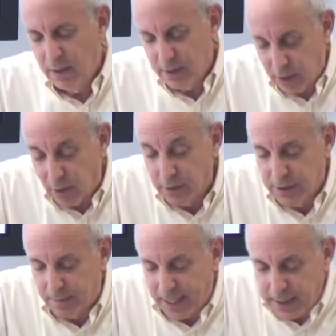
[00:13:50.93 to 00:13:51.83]
0 is
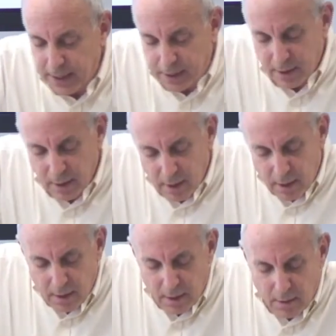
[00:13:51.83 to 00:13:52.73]
the base.
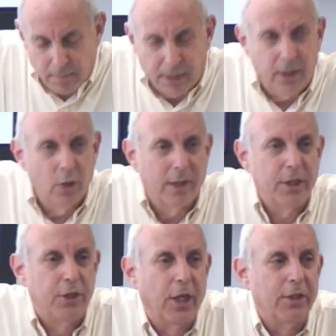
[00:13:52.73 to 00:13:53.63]
But the U.S.
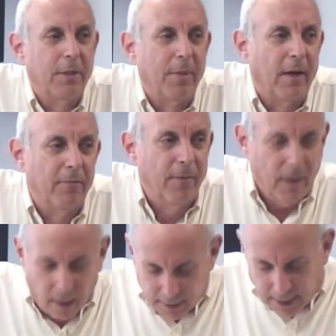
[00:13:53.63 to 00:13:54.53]
is just above
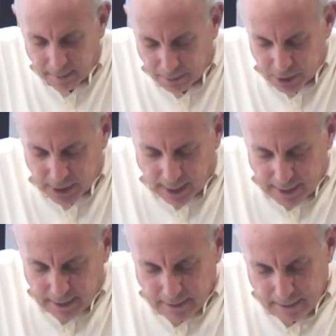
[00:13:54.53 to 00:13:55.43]

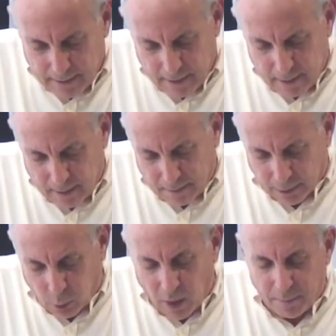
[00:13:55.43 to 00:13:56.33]
10%.
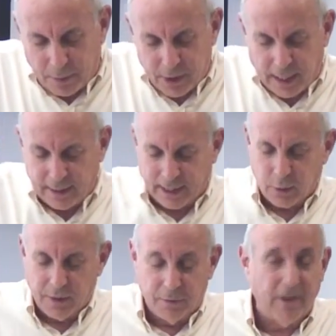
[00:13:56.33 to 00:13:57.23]
About 12%, that's
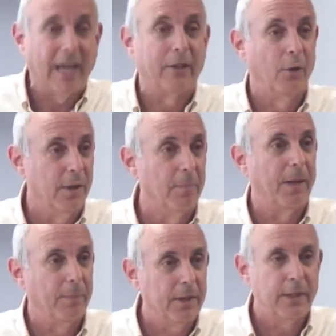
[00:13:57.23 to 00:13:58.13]
when you factor in the
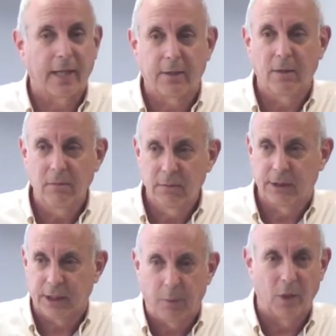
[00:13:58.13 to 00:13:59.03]
public sector. The
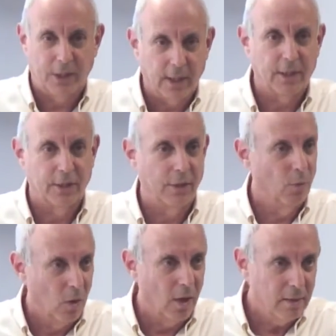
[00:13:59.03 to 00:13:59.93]
6.6 isn't
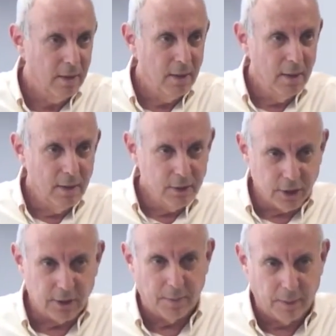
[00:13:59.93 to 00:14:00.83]
wrong.
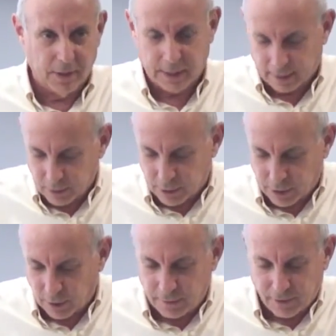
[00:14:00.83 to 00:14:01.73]
Just the public sector is
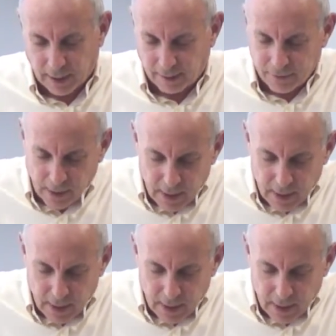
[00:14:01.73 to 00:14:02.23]
35.